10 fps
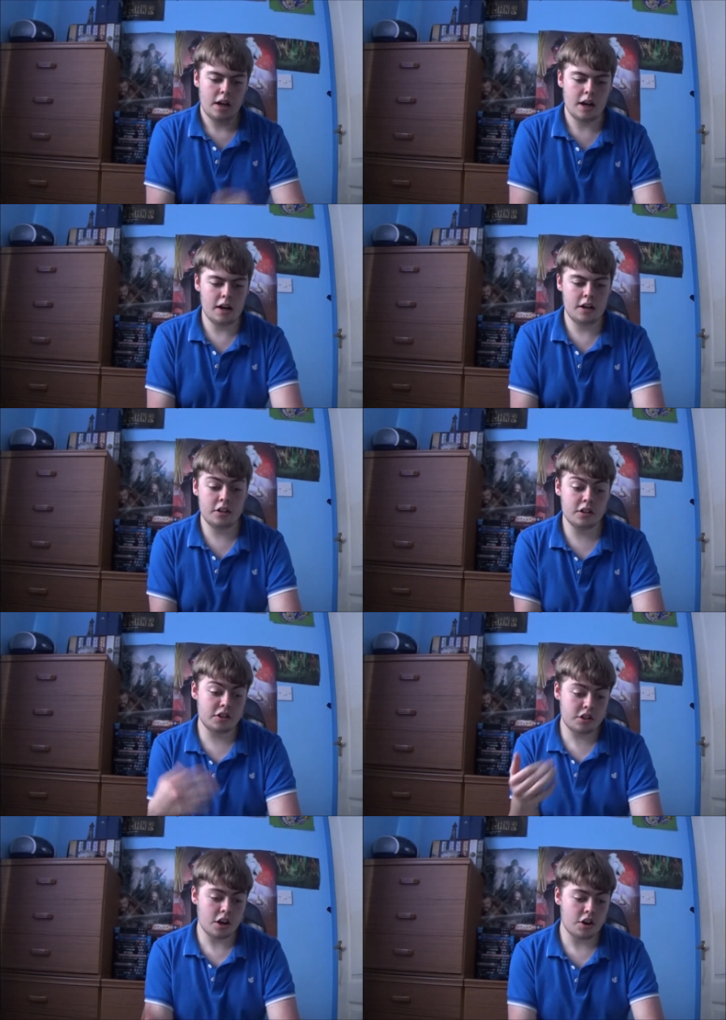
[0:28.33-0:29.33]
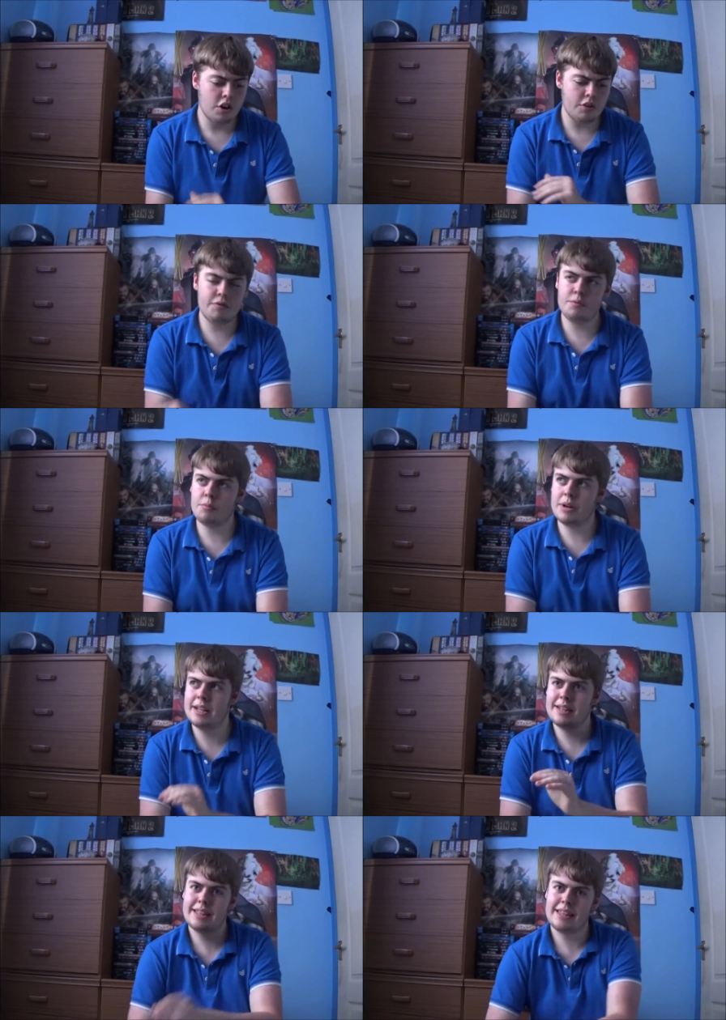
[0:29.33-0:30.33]
Uh, let's start off
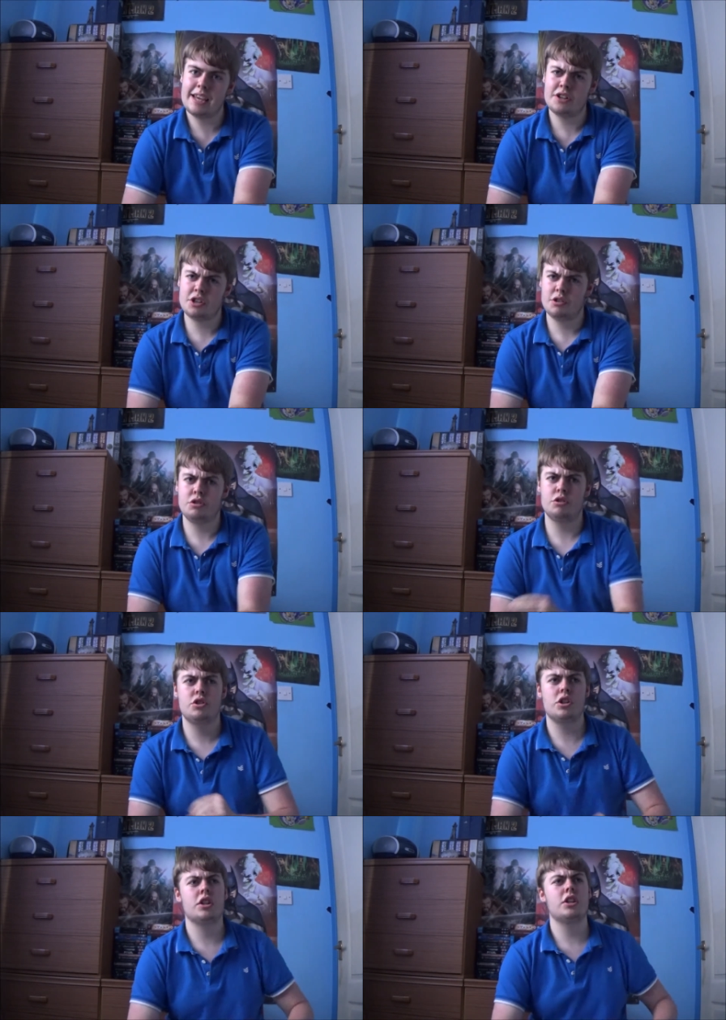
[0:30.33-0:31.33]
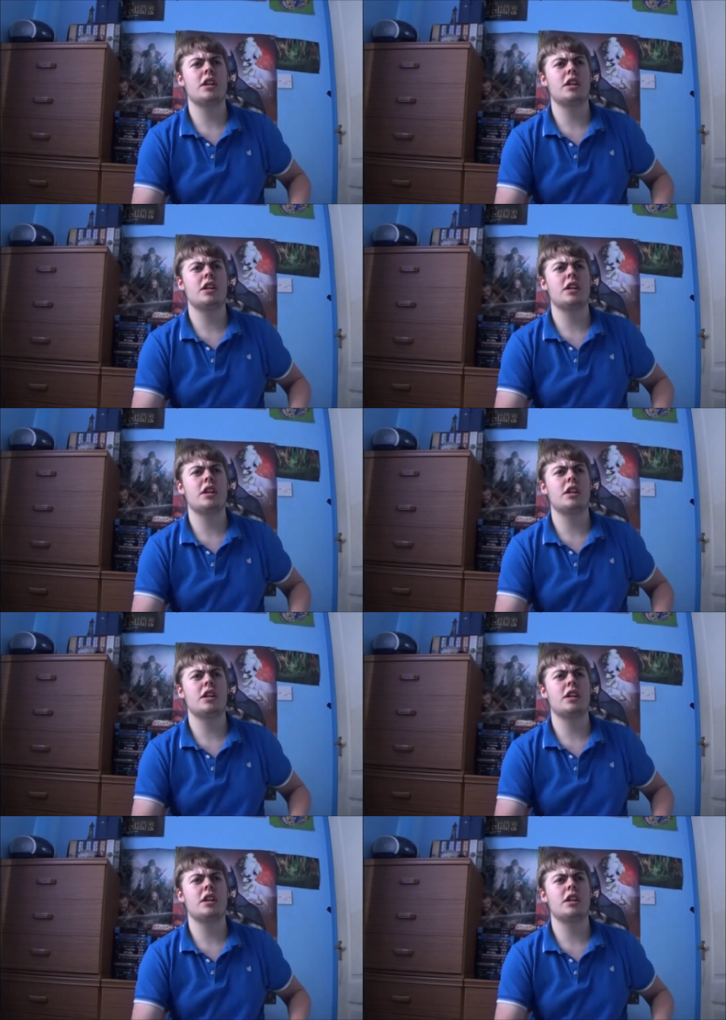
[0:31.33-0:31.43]
with the Age of Ultron trailer.